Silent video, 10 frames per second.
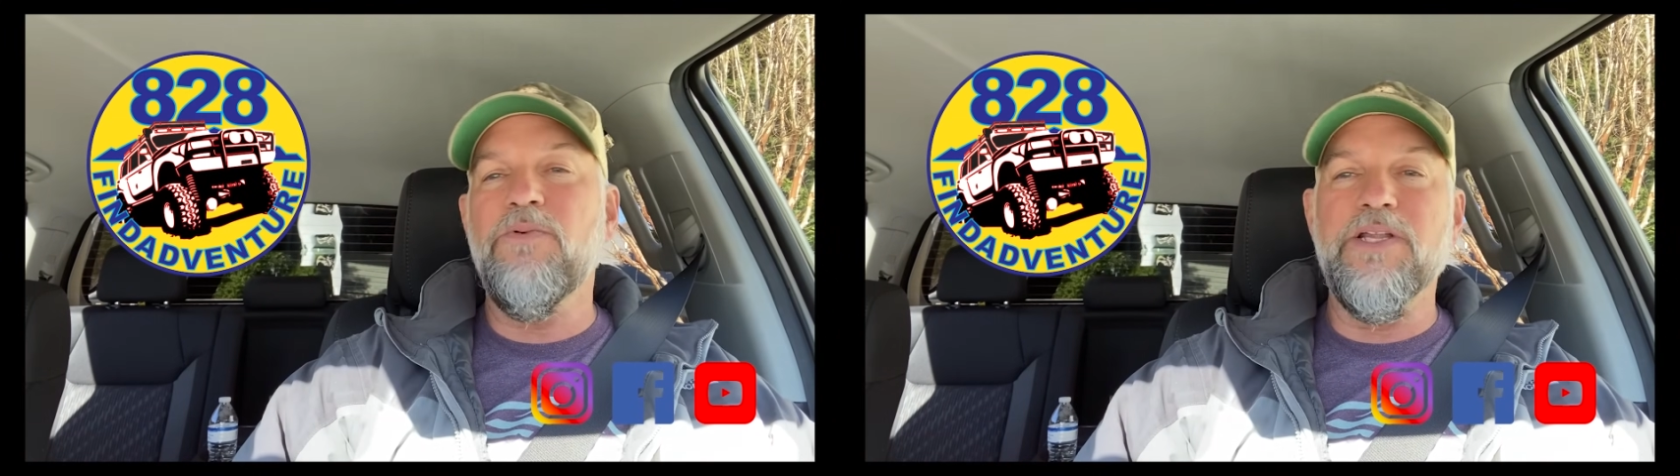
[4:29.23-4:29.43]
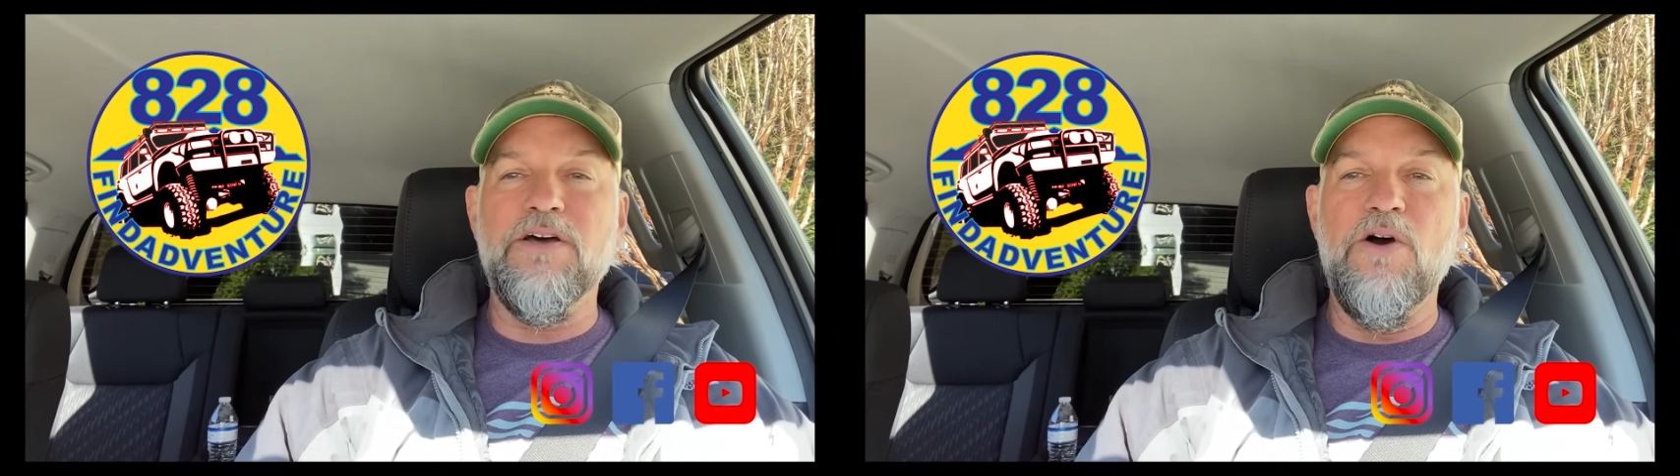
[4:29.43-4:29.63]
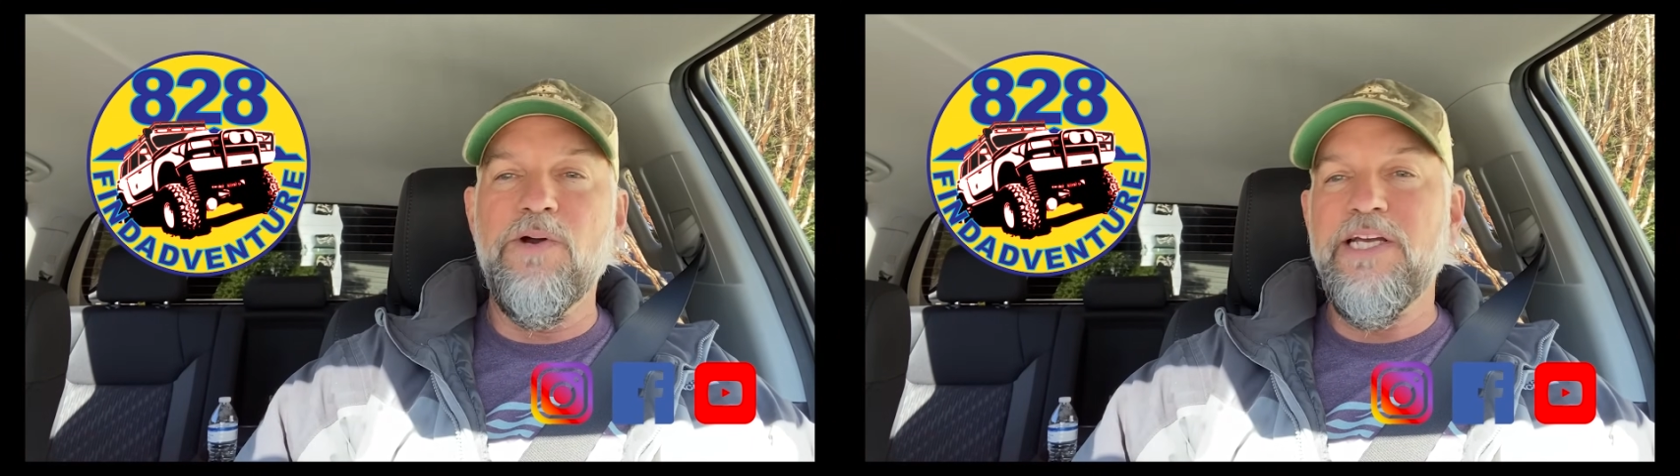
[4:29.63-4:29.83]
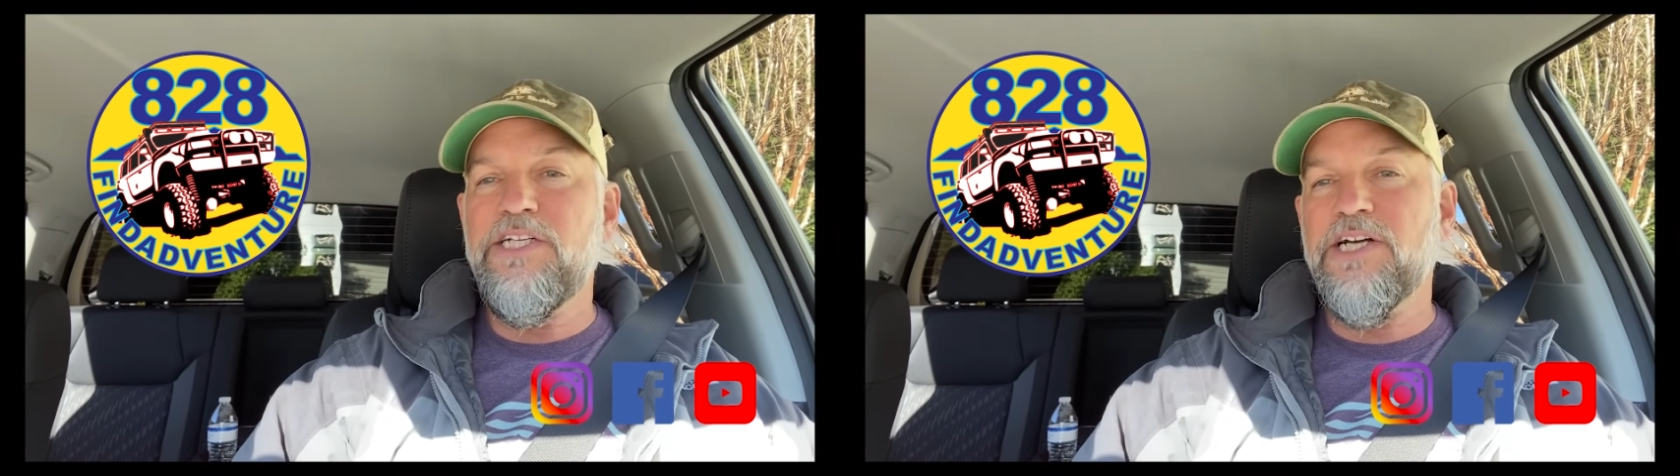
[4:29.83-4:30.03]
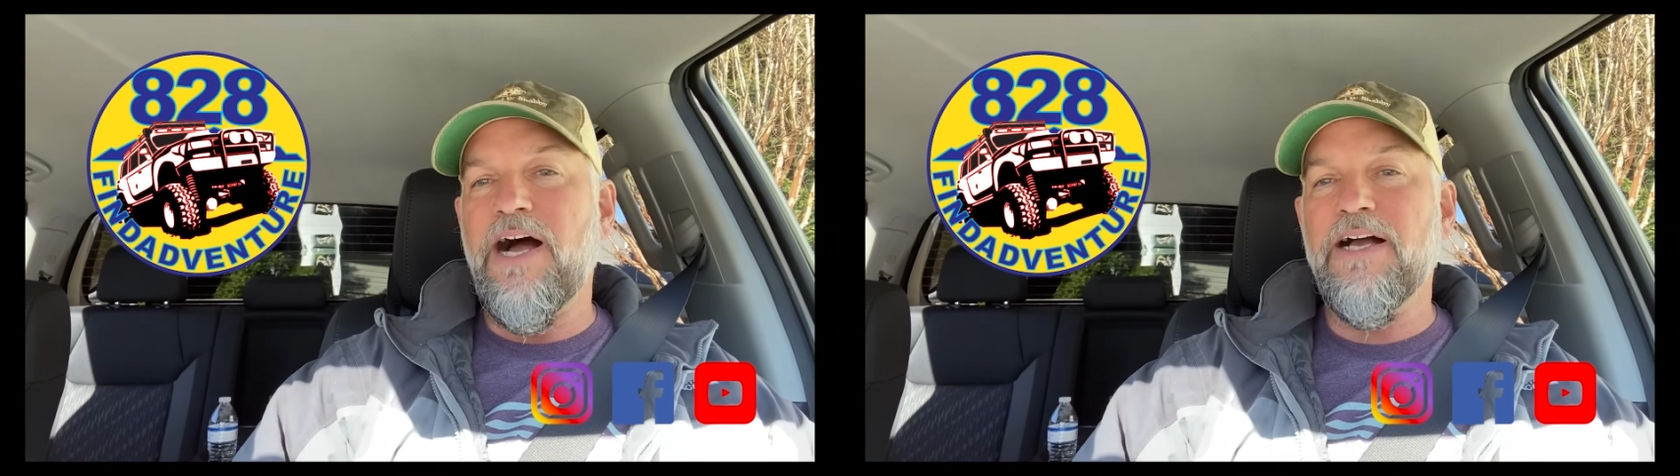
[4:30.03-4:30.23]
with OE
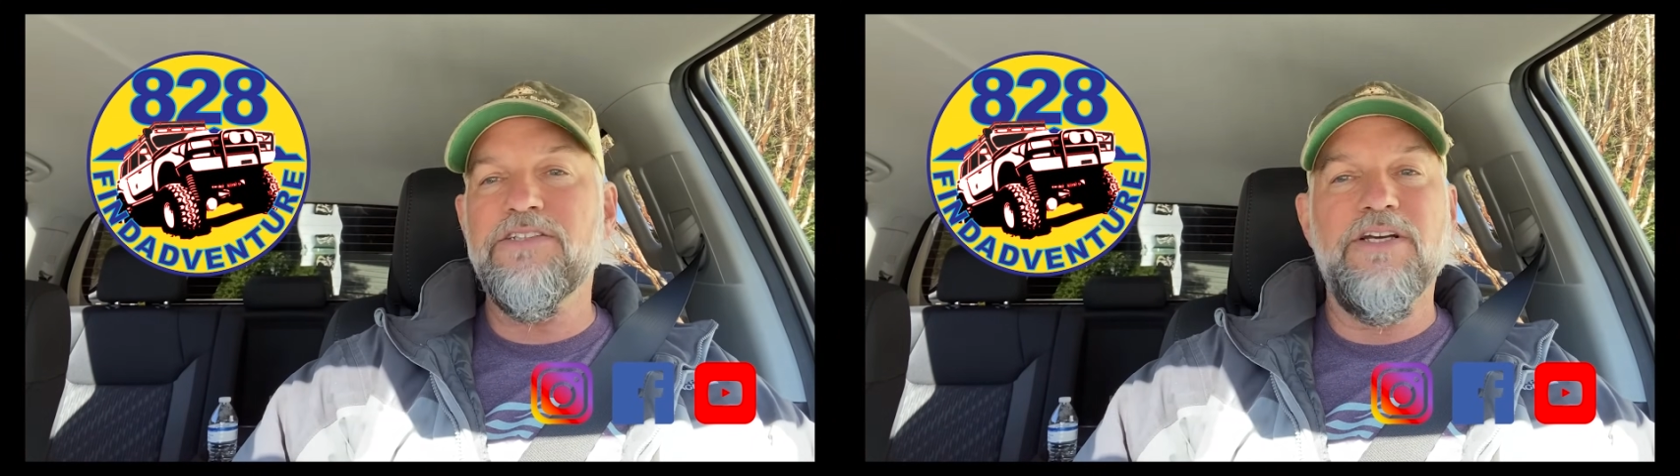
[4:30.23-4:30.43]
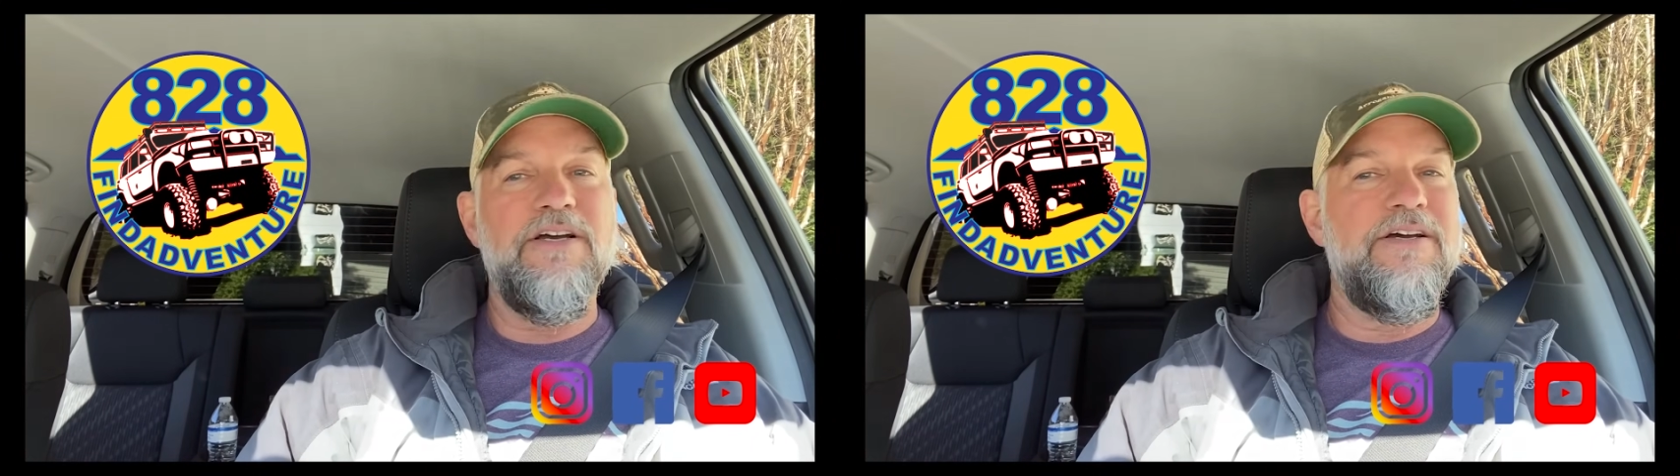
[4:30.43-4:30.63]
shocks,